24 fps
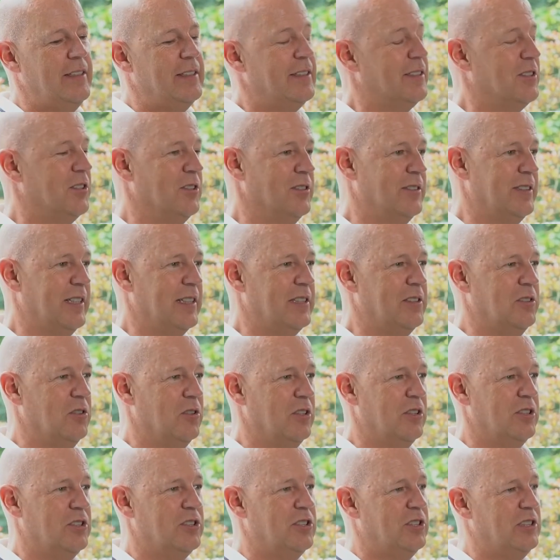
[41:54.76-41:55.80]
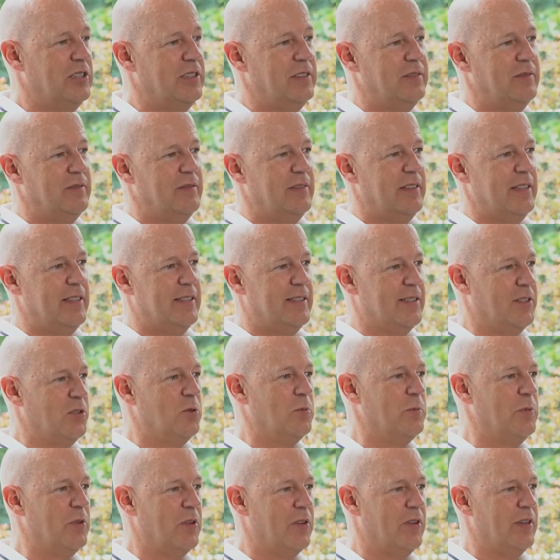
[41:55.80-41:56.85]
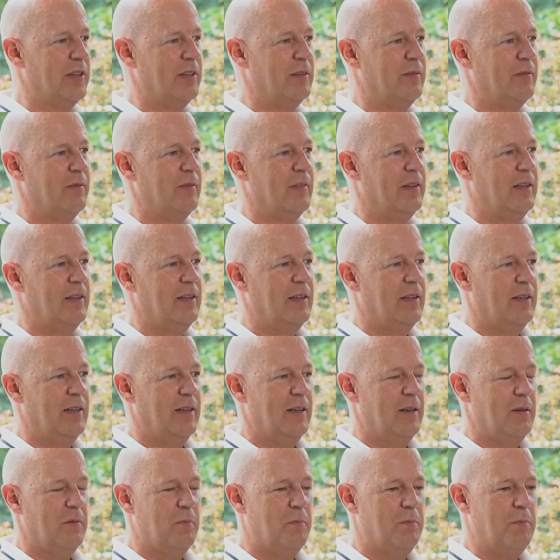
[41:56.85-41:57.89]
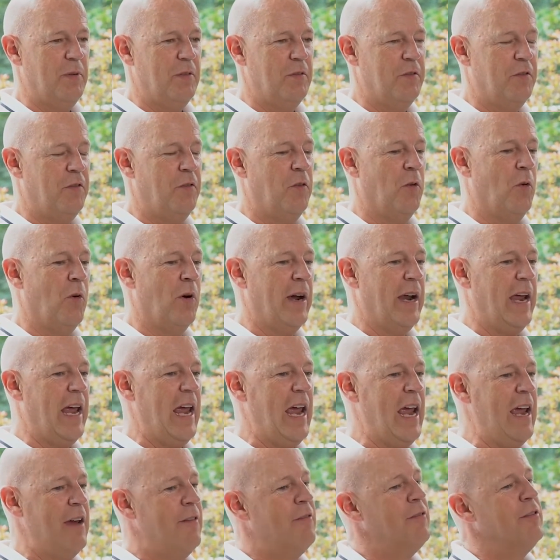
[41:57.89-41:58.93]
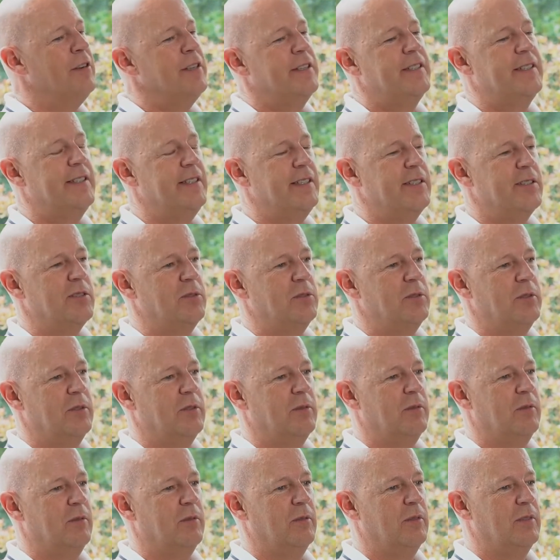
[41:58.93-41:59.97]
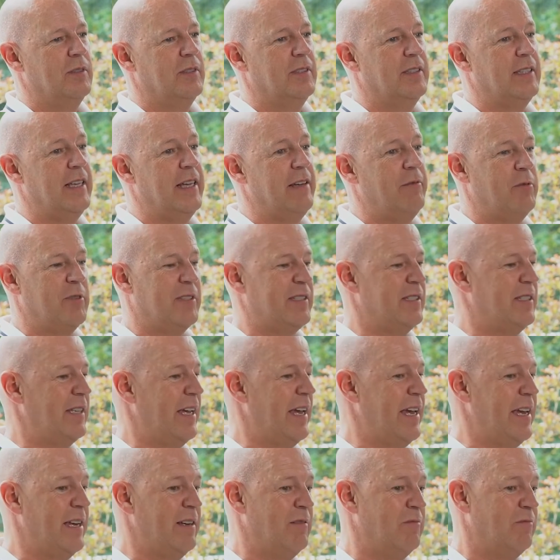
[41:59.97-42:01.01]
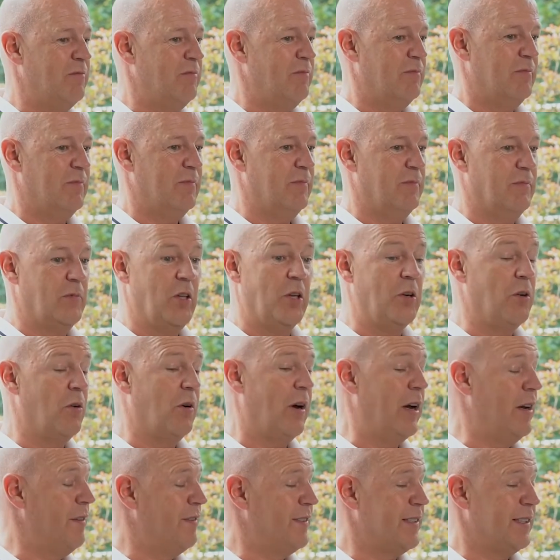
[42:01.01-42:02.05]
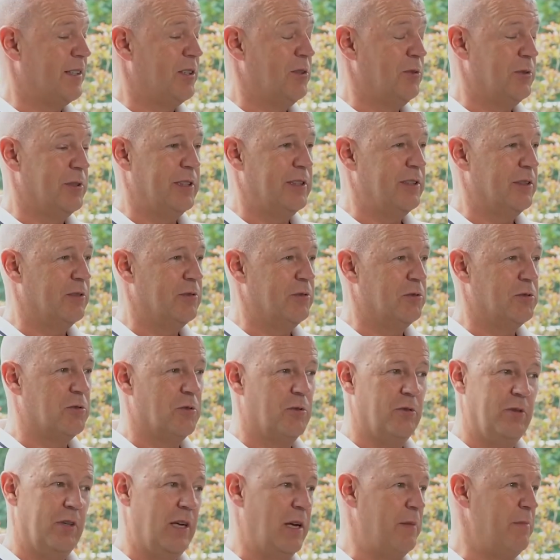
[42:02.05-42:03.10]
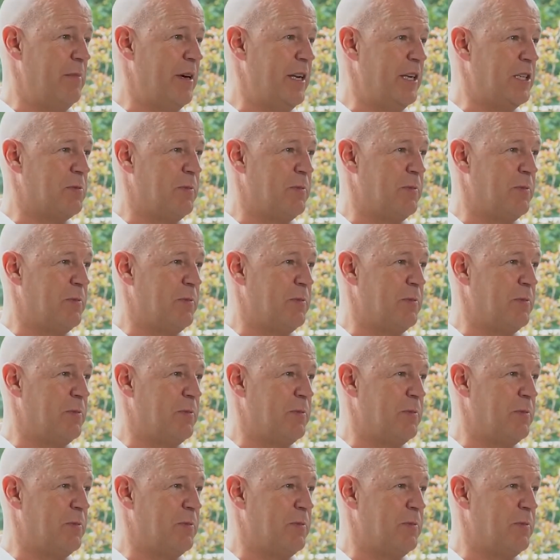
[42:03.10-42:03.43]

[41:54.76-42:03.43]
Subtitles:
it's not technology, it's a human thing. Before, every CISO was saying, no, I have security under control, I manage